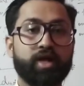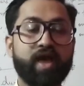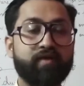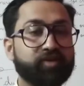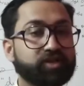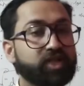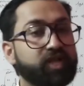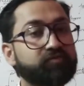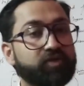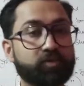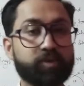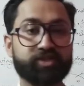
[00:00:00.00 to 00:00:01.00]
Everything
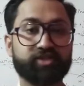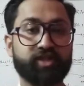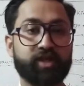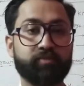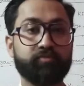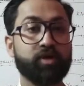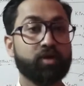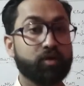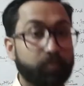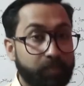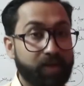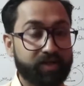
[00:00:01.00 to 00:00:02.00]
will be same,
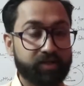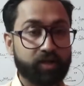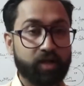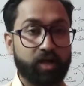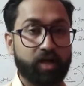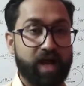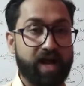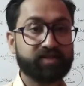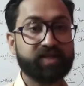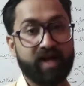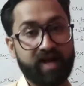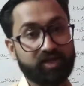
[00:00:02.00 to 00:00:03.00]
but
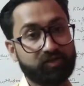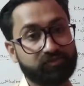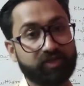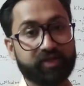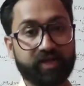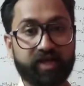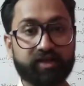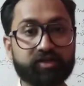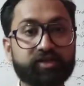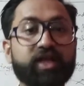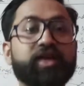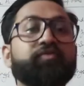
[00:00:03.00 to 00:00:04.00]
at the end of the
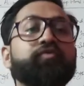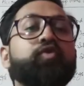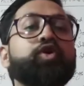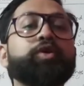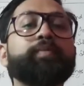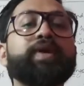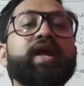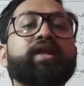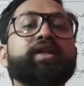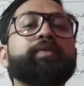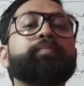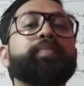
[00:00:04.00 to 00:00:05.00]
rate there won't be
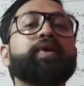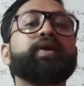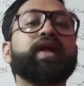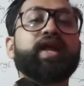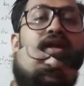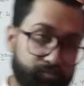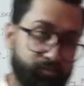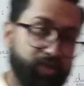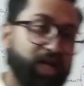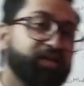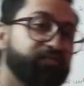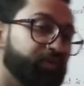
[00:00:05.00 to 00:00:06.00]
any per annum.
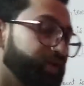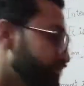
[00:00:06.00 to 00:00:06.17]
Like for